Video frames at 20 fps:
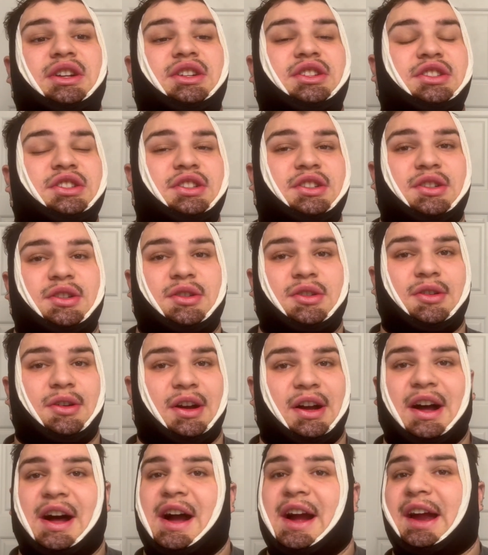
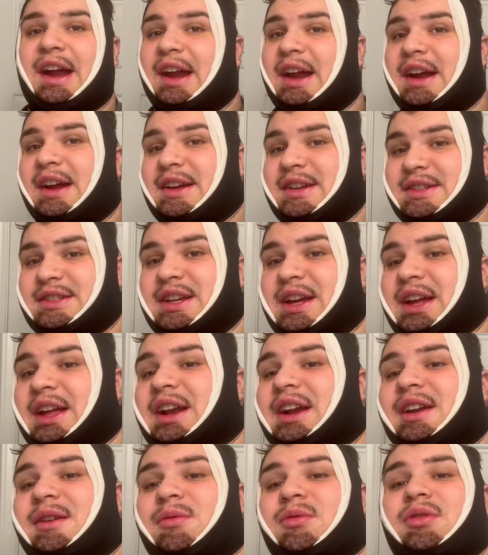So I can't take it
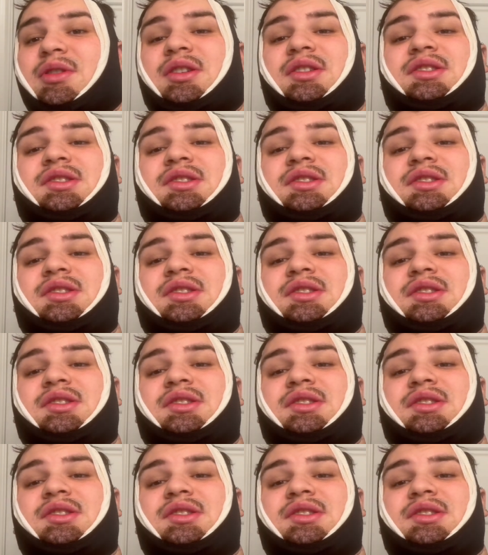anymore.